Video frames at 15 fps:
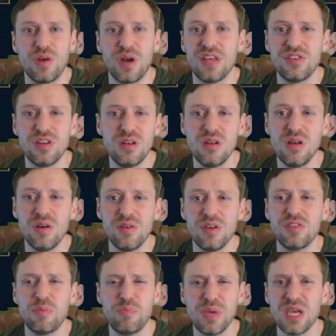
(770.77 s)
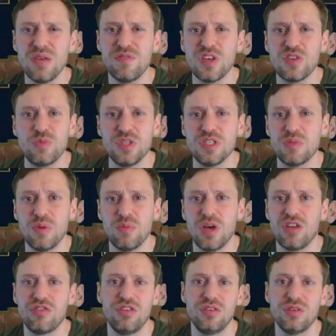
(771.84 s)
And It's a lot. It's a big investment to put
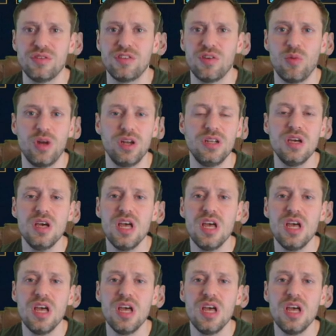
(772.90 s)
masteries on someone.